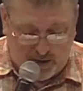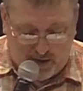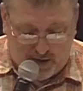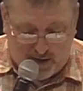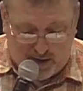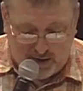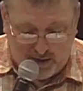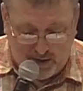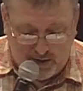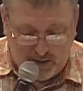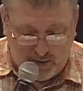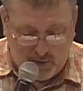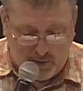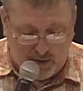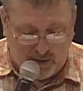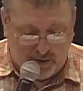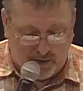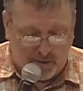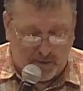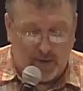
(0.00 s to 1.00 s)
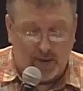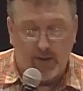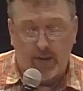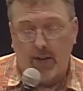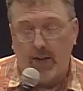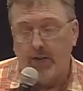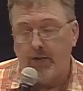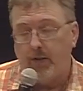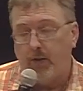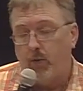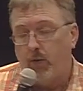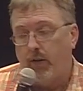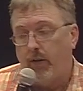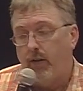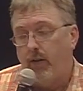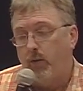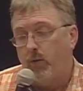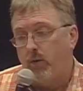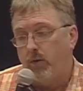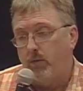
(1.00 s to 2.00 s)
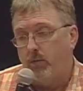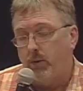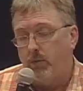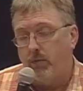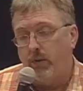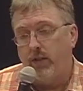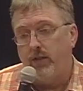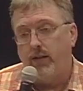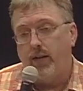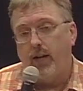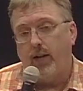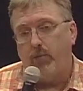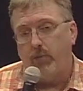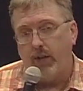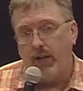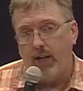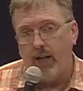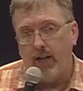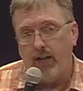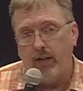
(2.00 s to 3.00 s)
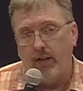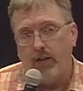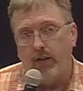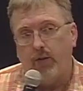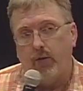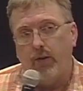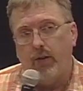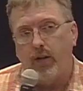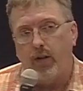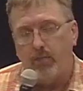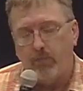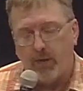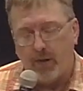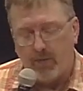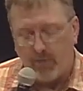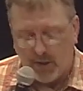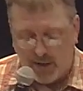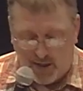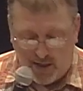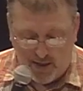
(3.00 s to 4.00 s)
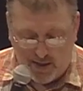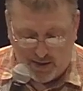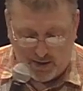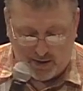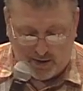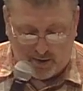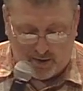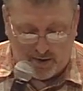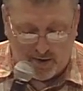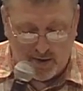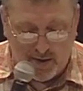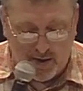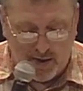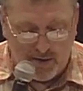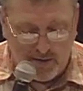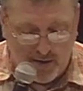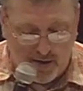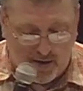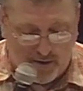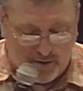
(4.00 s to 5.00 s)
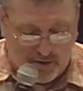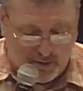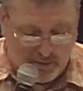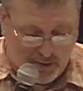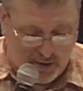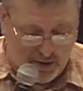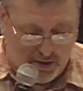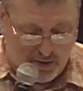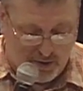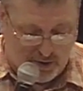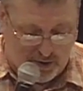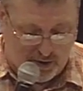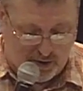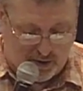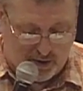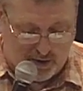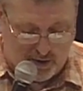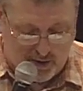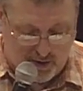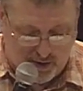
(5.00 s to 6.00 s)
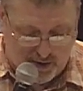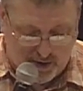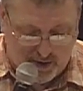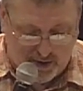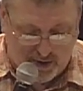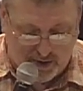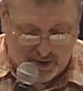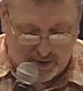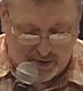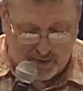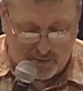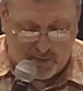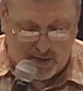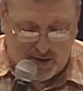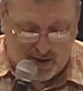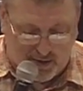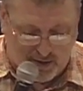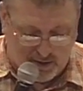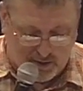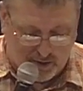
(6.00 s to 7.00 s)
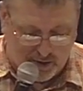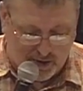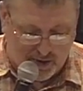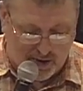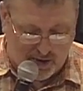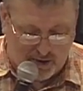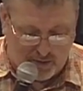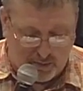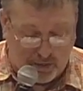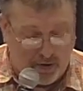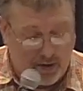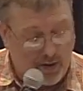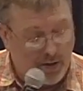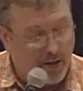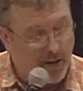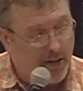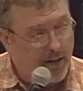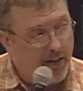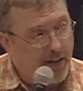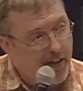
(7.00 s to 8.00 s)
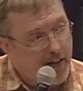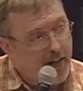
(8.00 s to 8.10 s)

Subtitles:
I did well enough on the test. They wanted me to be a tank mechanic or an airplane mechanic, or the Navy offered me a nuclear submariner, which sounded pretty good.